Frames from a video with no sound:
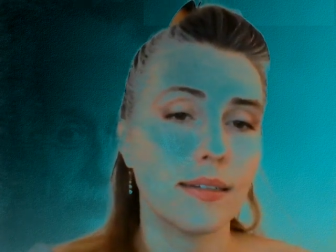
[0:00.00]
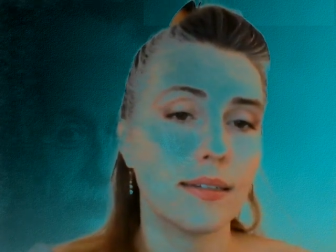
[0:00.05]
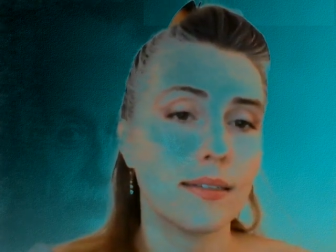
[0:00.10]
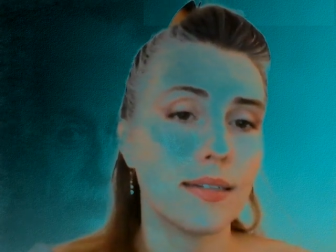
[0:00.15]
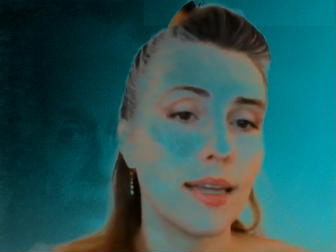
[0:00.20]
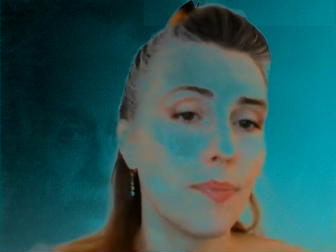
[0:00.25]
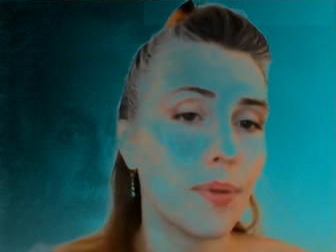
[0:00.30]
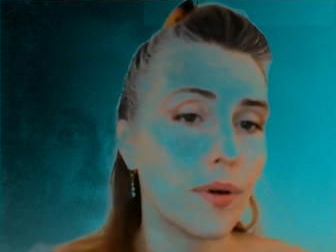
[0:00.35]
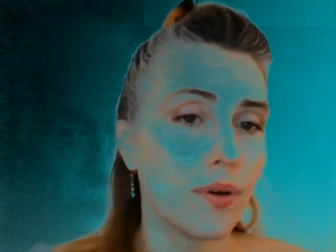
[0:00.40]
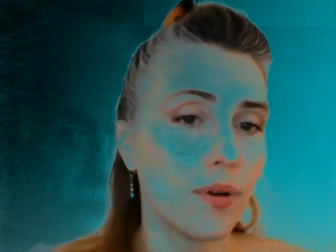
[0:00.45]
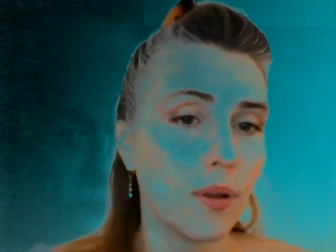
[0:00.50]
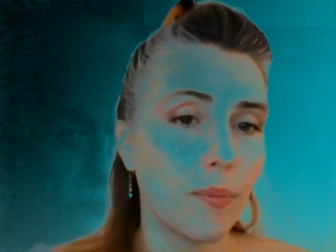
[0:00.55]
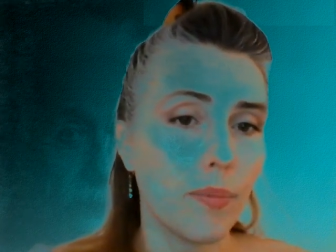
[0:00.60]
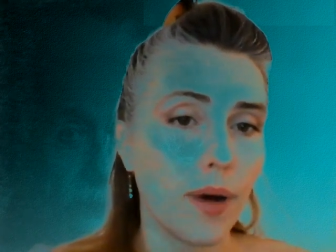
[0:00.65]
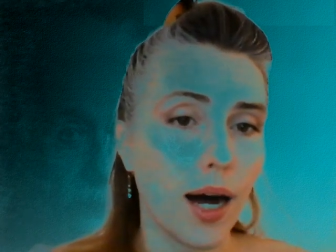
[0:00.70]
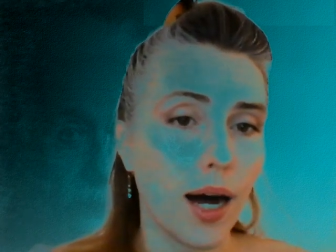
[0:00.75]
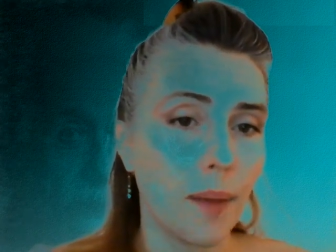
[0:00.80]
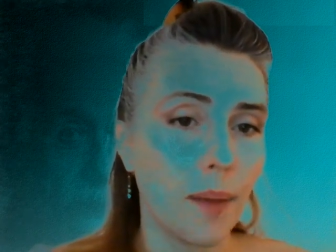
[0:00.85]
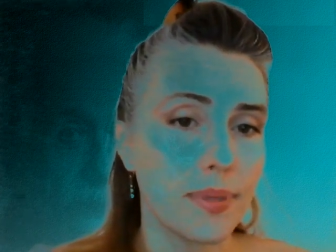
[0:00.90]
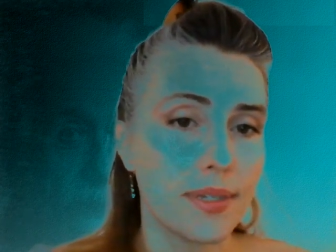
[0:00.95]
typical
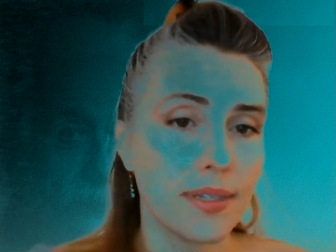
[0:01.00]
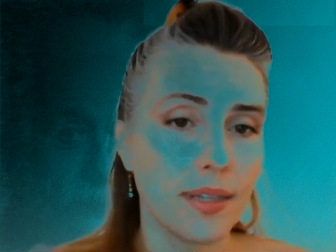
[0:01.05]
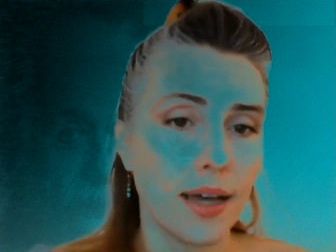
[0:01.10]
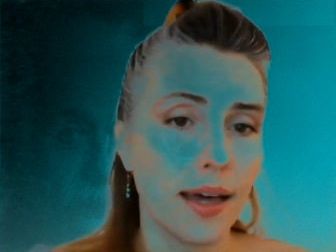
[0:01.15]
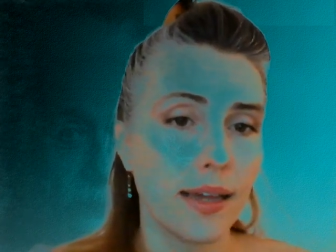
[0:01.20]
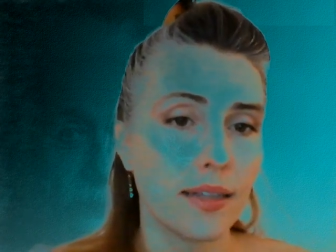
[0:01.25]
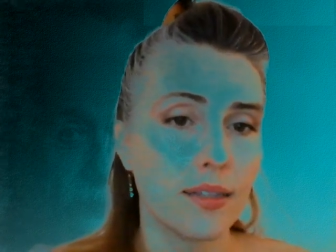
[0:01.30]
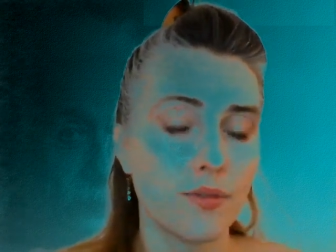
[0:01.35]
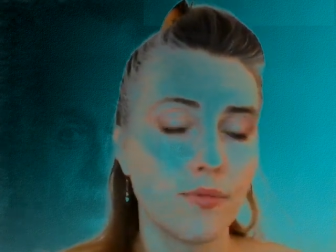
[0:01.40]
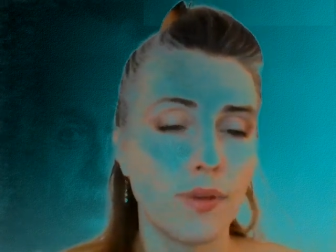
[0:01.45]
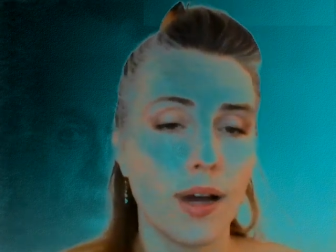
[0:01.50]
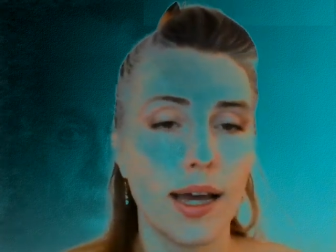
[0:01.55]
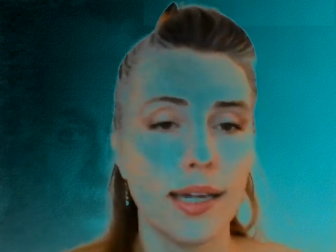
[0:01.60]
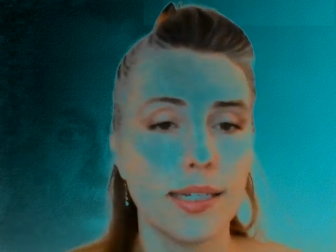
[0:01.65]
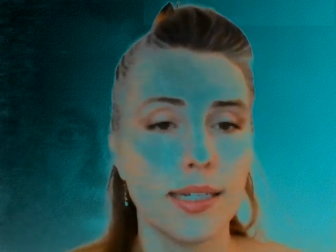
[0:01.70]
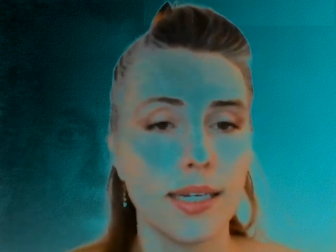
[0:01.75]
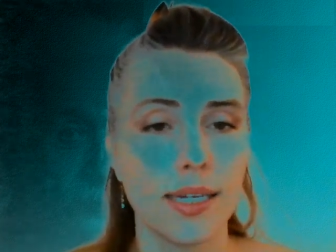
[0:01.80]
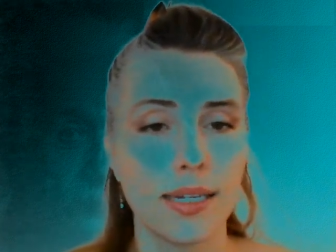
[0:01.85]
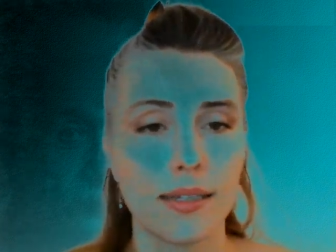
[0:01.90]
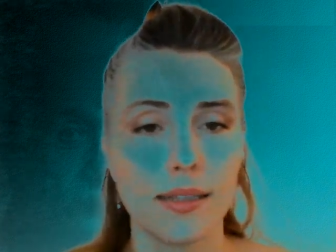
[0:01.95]
pop science
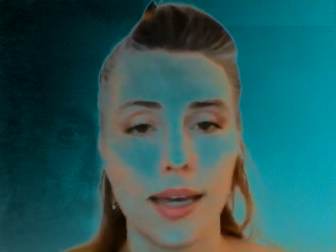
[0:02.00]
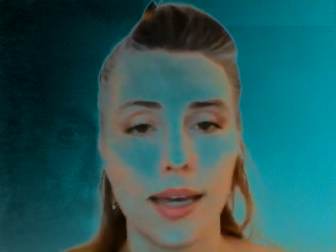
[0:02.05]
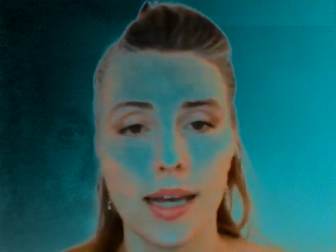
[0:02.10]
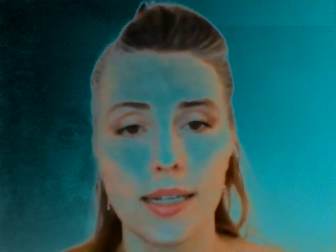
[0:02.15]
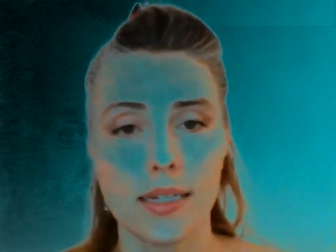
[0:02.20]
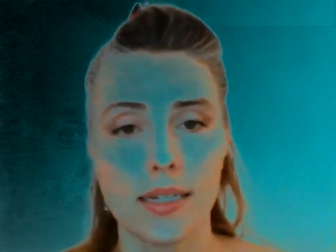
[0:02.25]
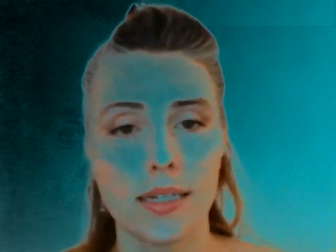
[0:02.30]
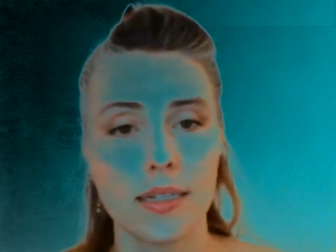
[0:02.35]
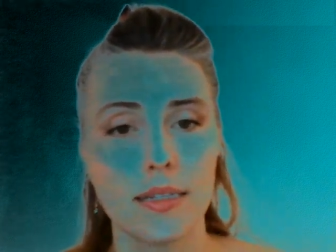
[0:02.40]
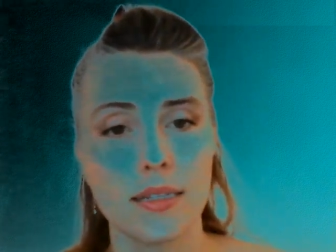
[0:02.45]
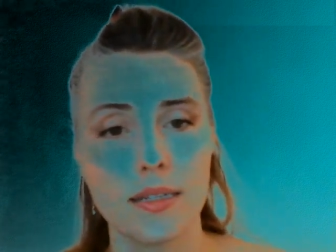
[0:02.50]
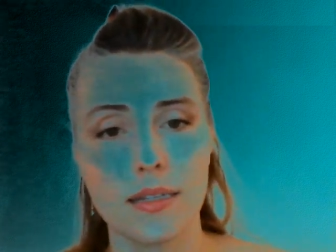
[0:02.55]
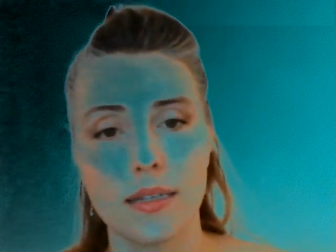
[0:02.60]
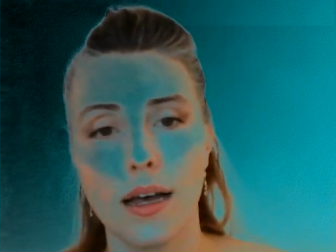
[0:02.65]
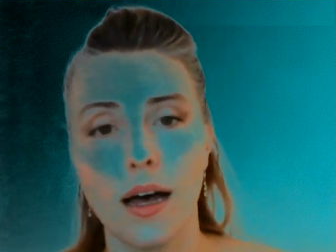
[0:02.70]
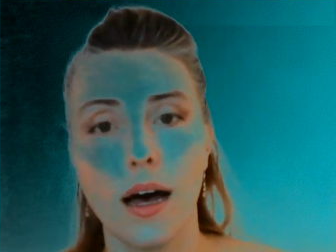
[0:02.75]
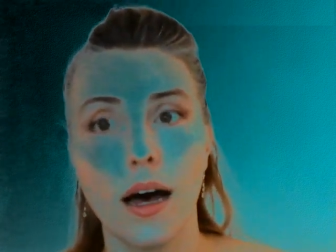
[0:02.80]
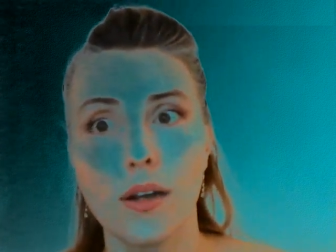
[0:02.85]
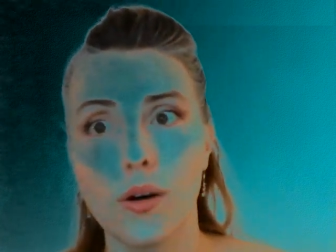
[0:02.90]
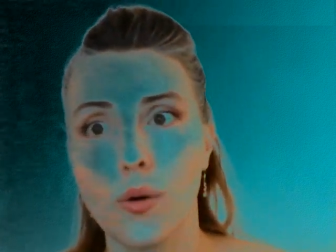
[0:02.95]
writing that is
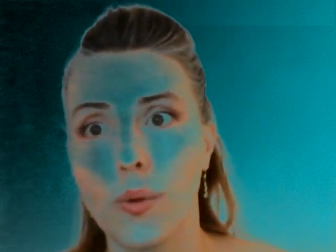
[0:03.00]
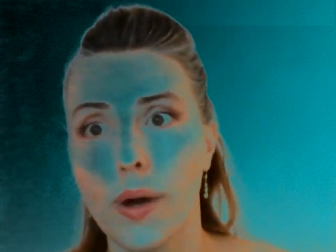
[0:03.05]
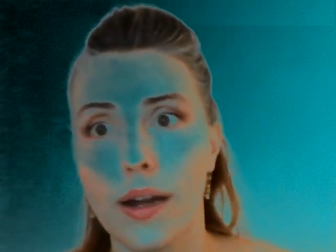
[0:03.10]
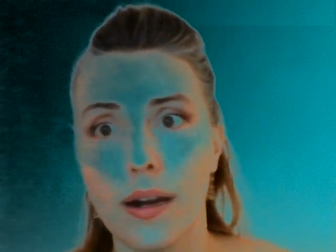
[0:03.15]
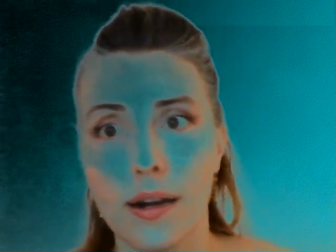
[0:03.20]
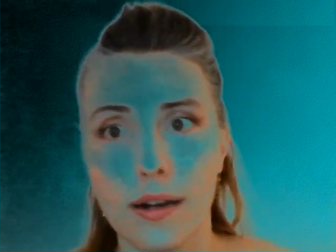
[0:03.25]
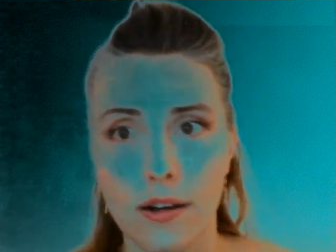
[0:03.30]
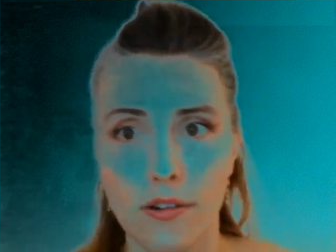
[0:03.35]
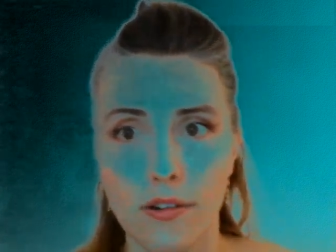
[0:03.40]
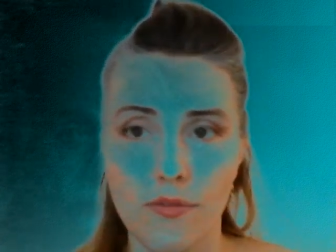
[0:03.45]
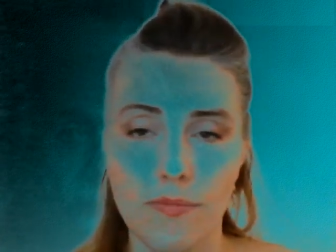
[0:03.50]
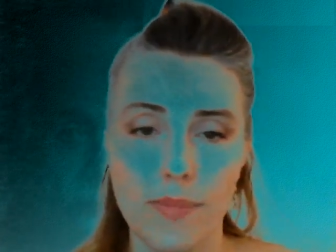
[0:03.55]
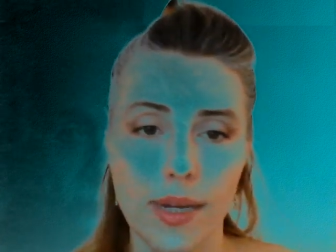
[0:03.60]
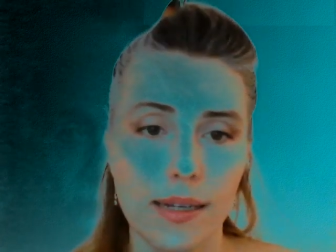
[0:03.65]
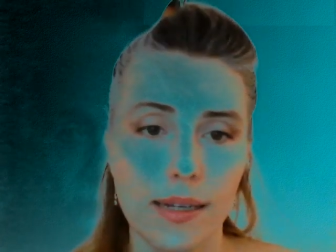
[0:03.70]
unaware of